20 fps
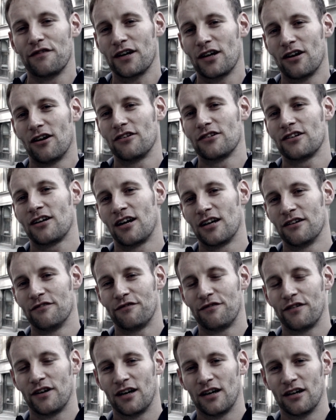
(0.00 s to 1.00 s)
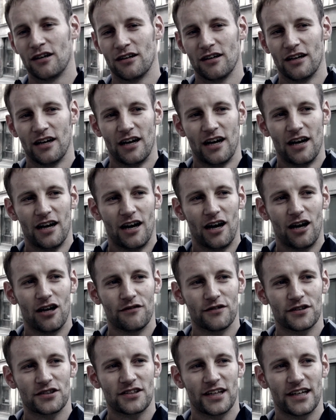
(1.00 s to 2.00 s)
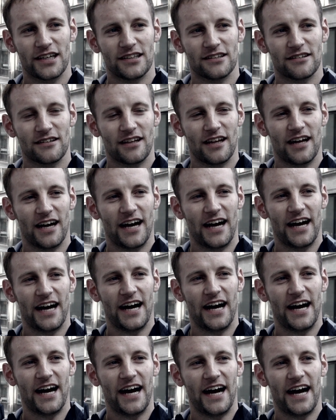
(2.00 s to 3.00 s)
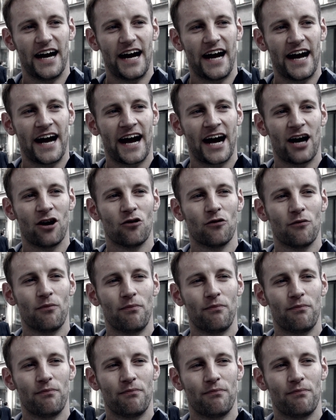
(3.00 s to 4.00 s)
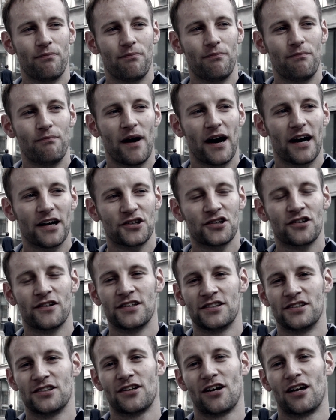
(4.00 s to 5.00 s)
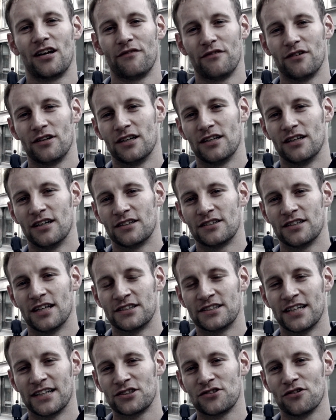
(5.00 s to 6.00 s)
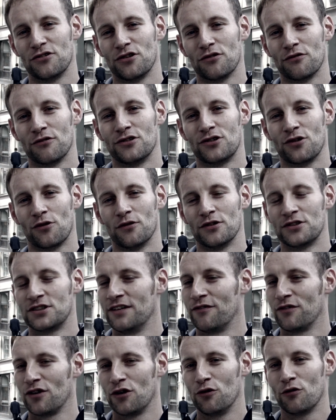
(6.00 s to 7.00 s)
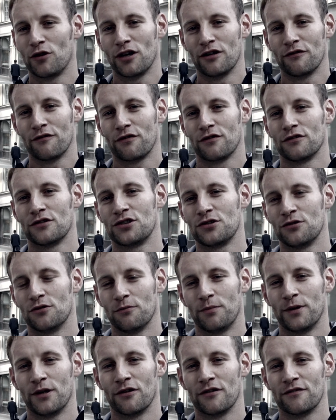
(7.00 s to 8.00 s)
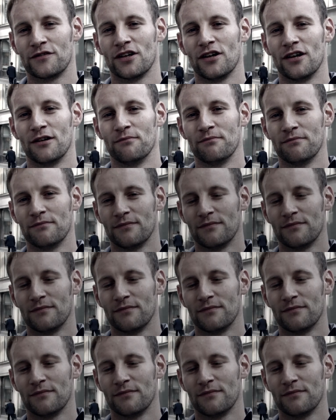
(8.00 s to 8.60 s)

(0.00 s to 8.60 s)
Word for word: I can't kind of uh, overstate how much this is kind of a, a test on your endurance, even though you're going for a short period of time.